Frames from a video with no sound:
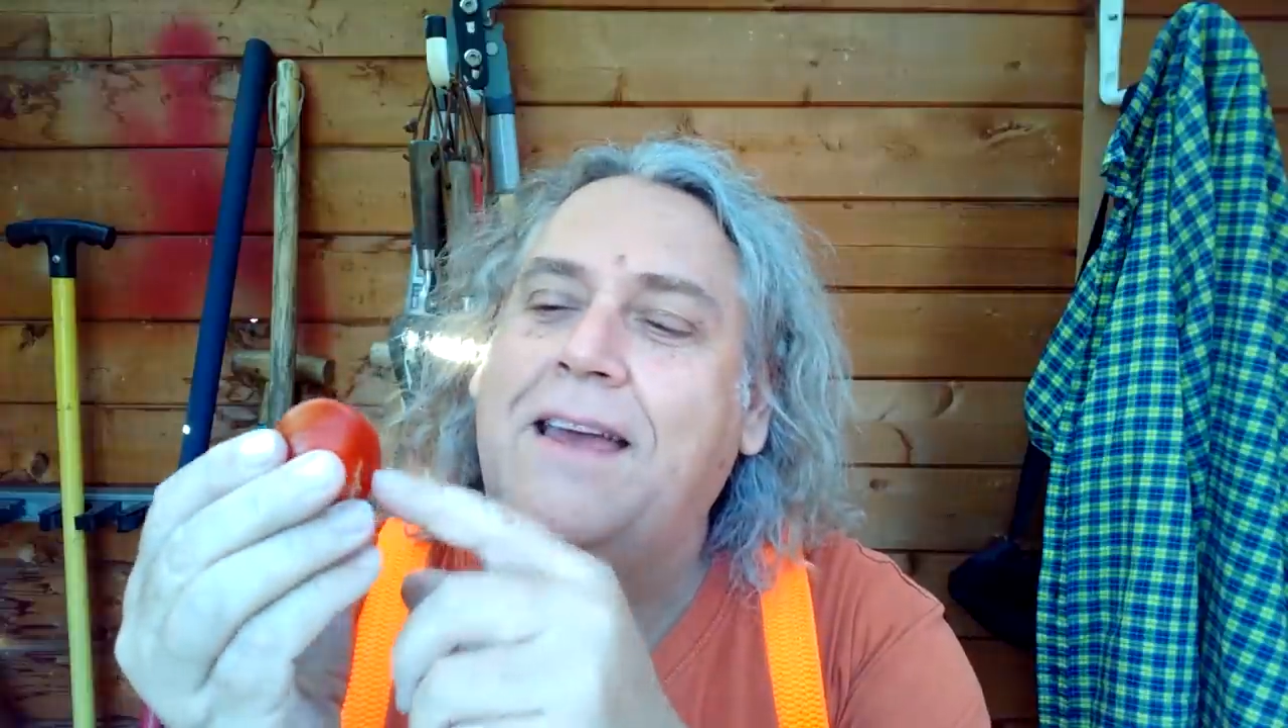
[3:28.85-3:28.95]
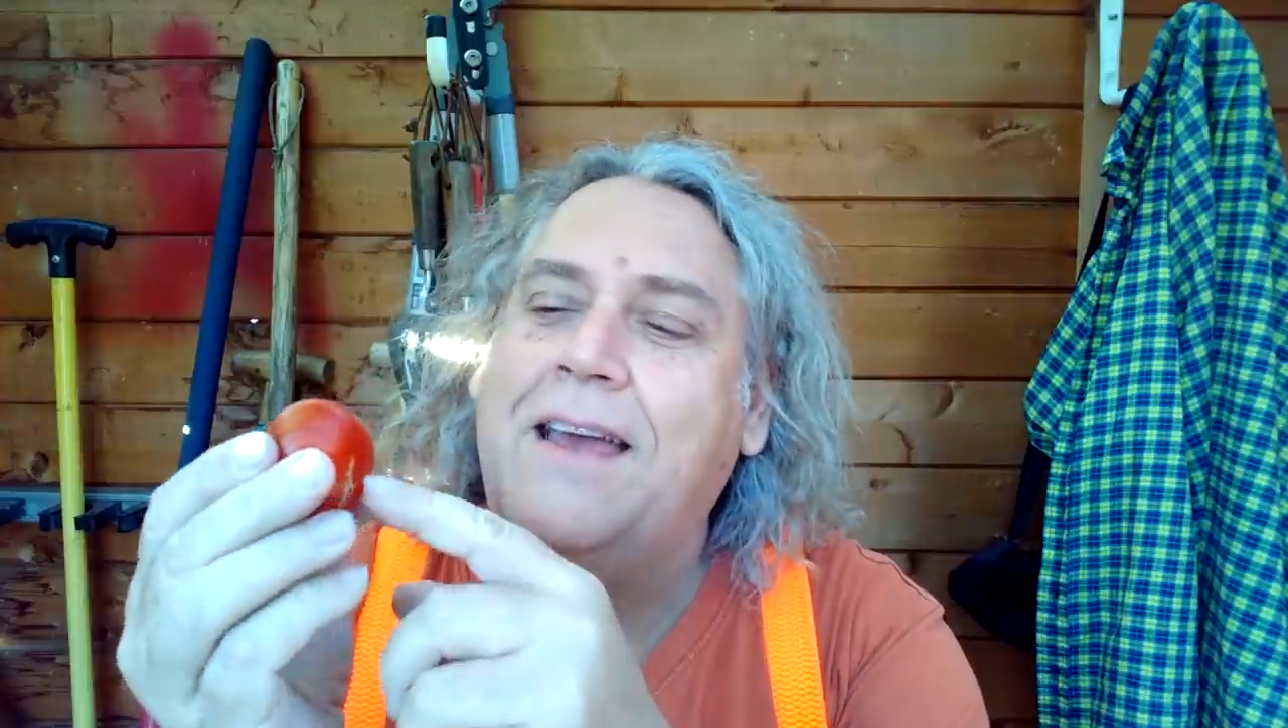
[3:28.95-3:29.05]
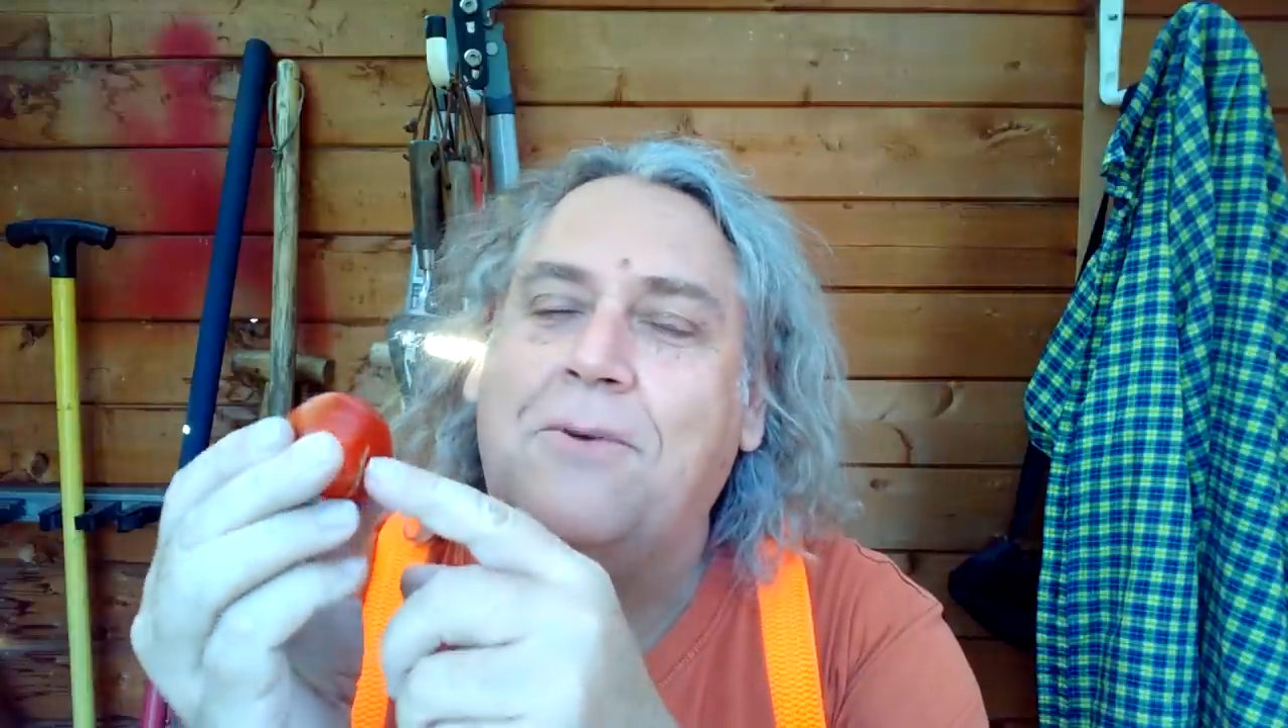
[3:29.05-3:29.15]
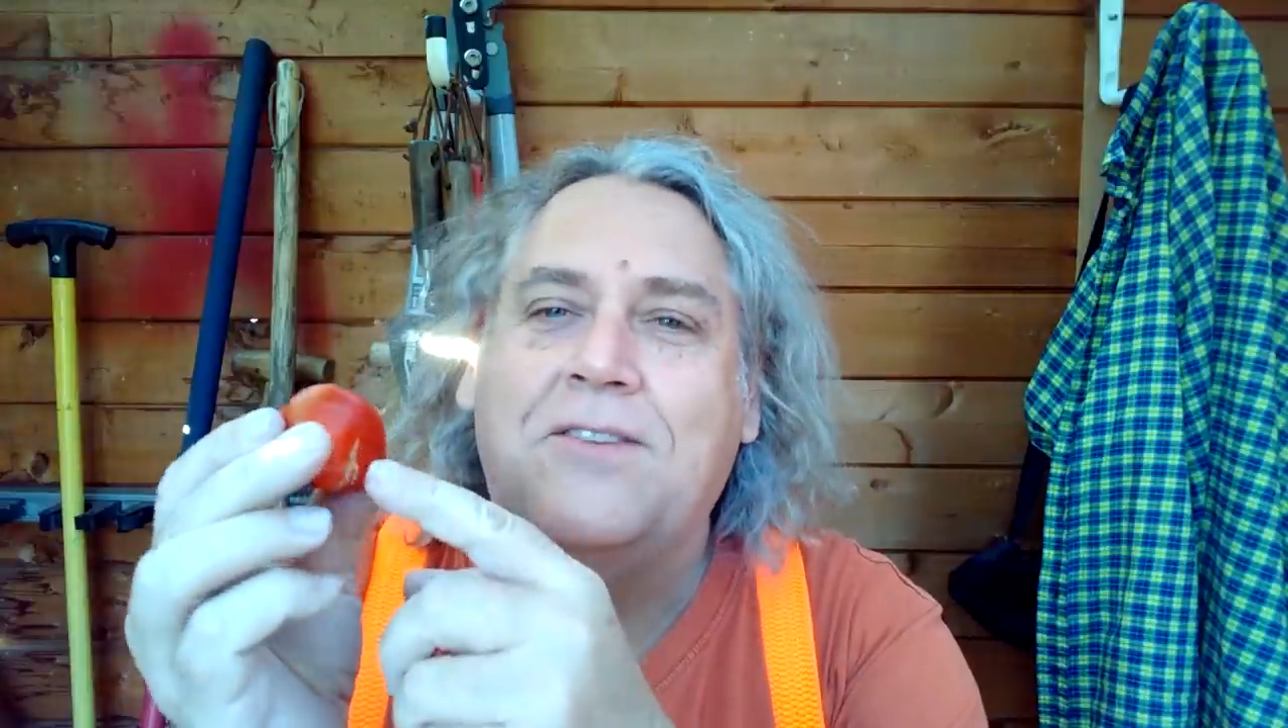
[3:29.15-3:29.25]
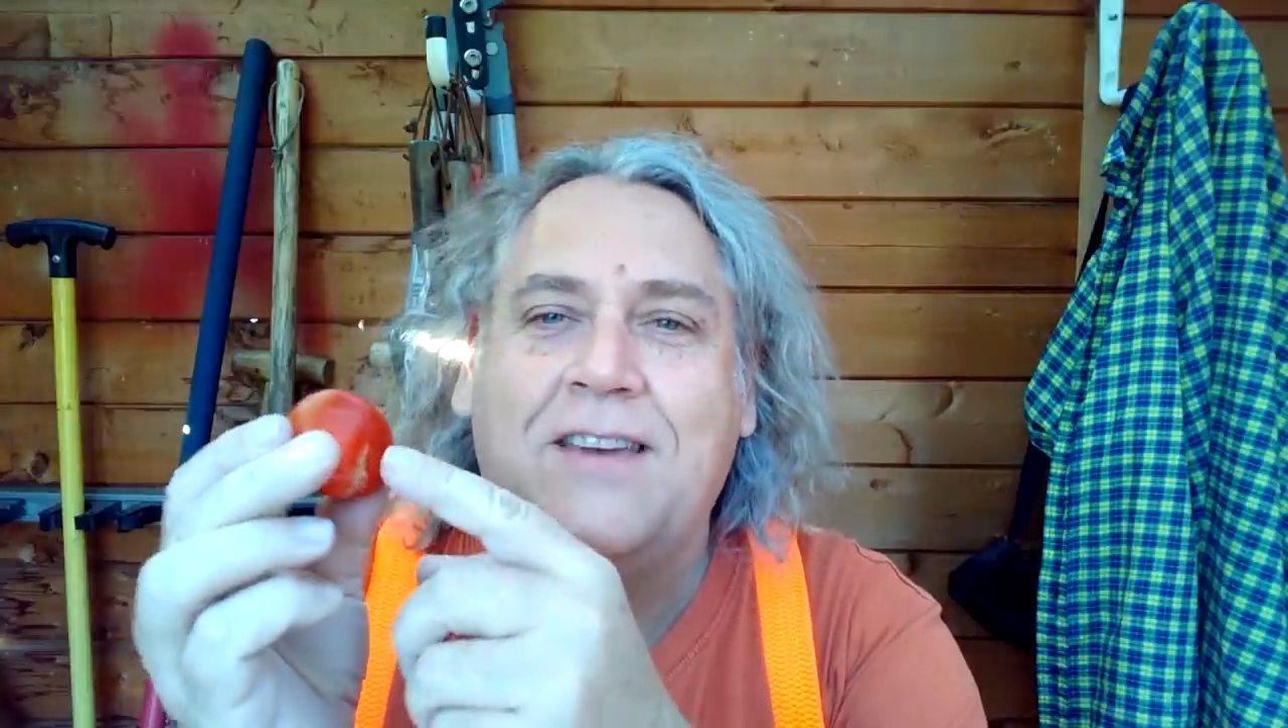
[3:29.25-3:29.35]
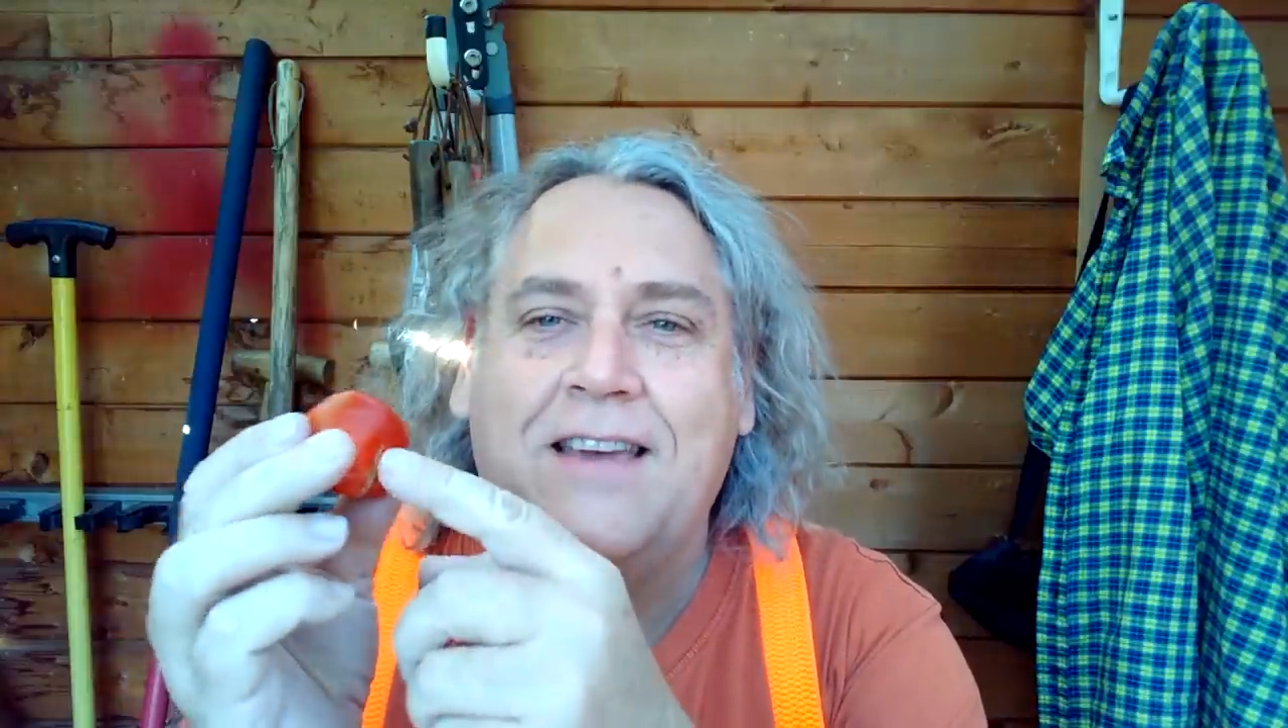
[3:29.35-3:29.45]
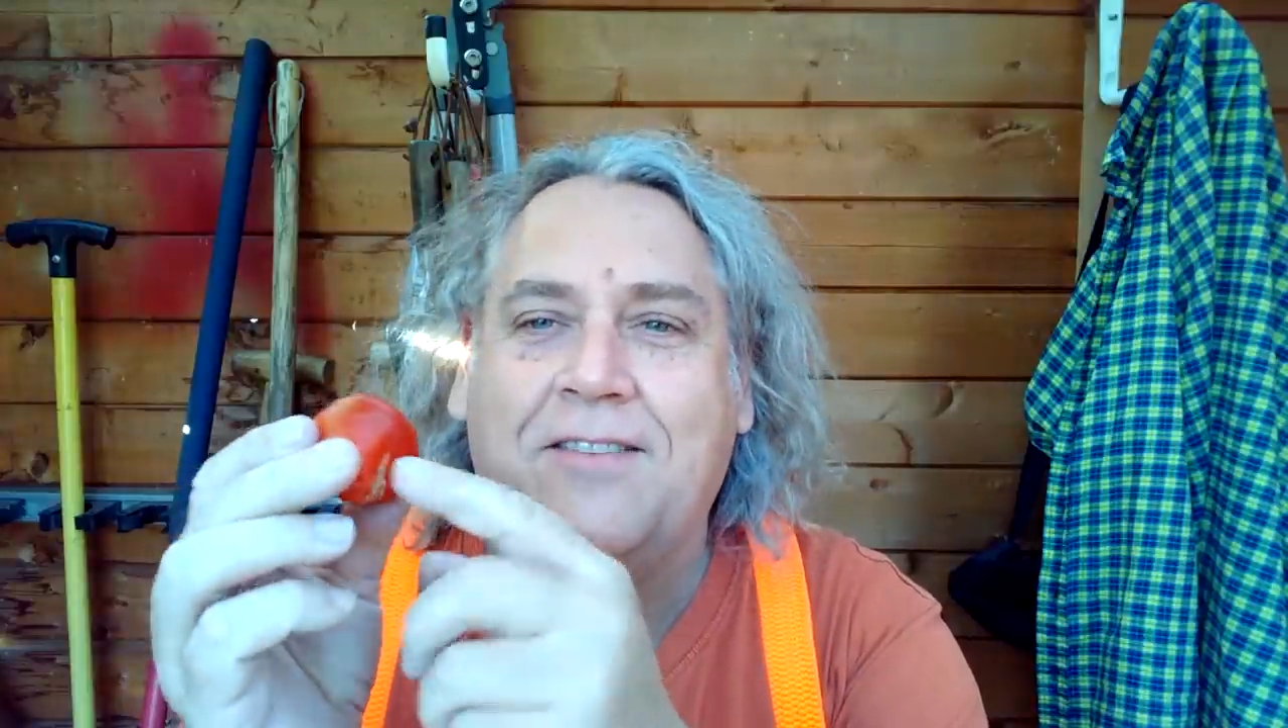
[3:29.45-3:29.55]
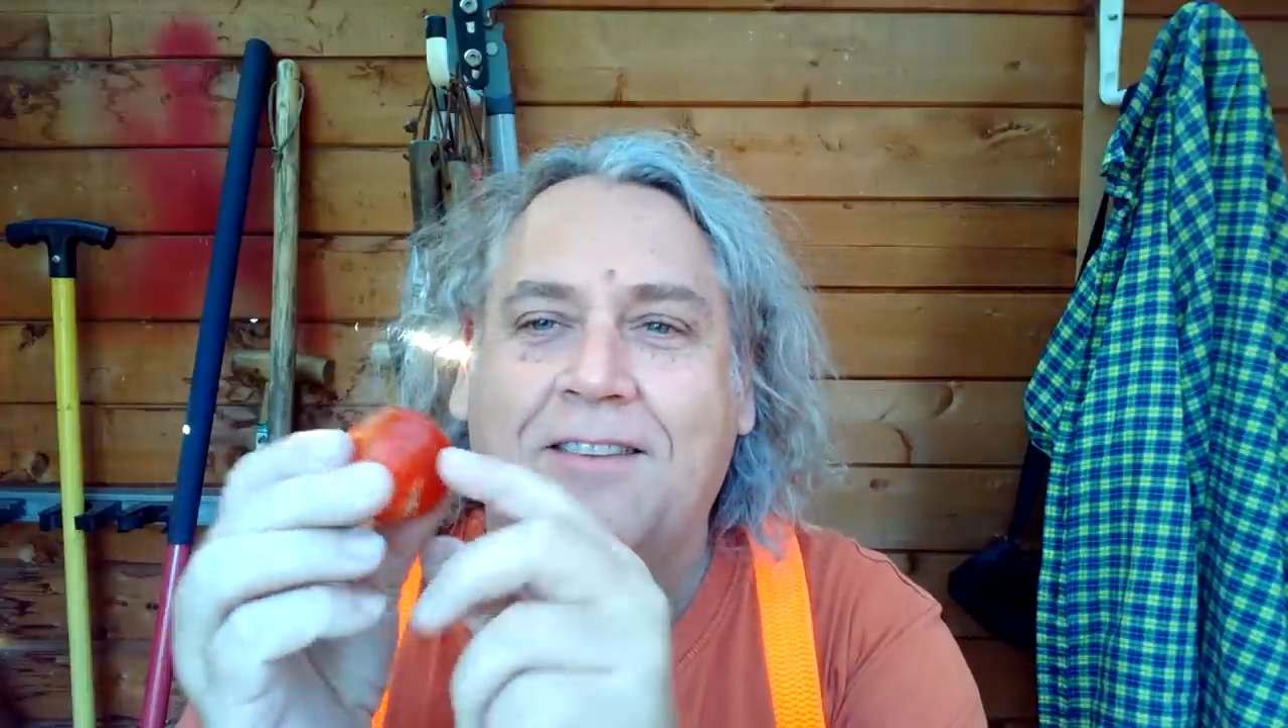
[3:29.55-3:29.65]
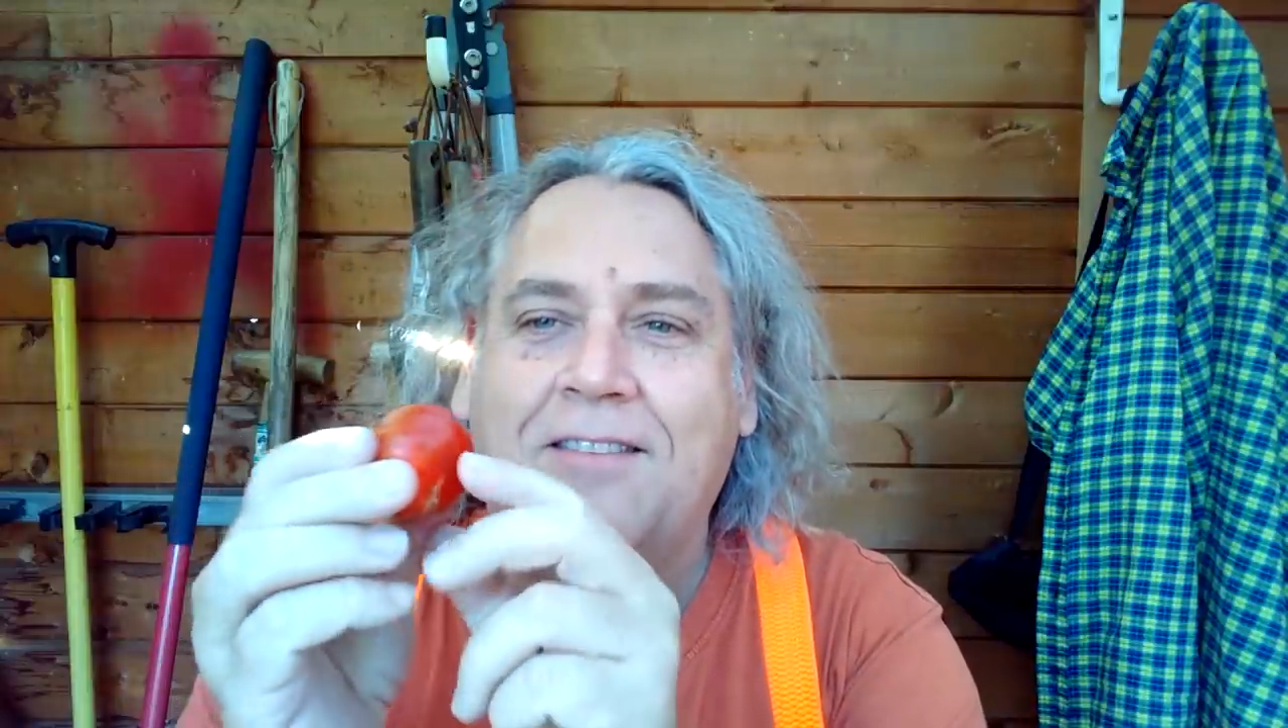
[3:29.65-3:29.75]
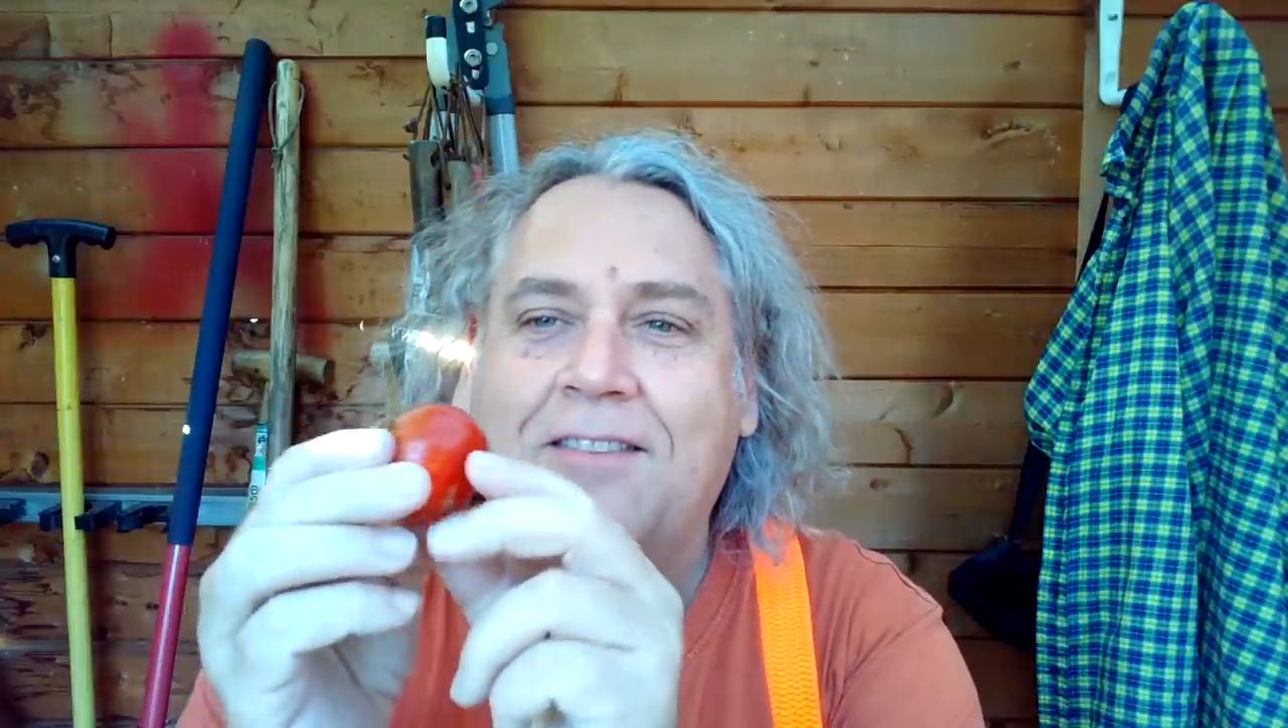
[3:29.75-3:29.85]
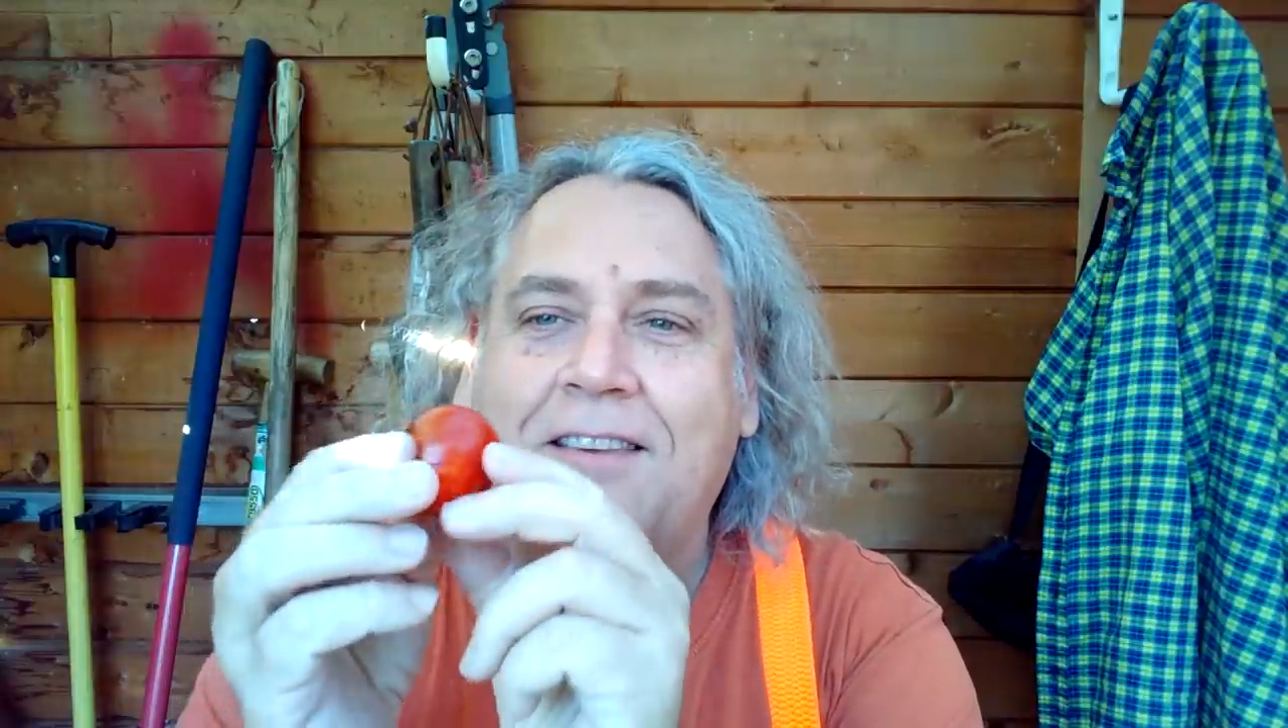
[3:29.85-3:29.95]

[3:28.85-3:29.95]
here which isn't.